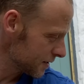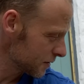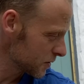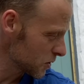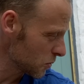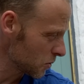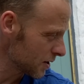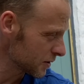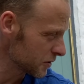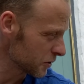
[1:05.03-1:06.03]
So what
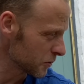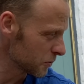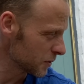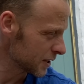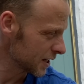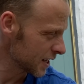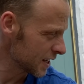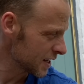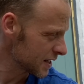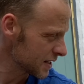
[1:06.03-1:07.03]
I'll do
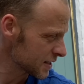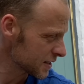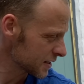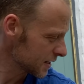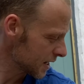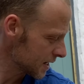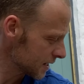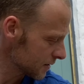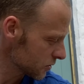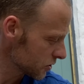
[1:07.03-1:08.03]
is
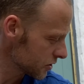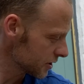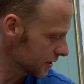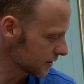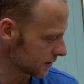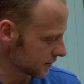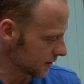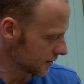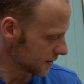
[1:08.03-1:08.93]
I'll start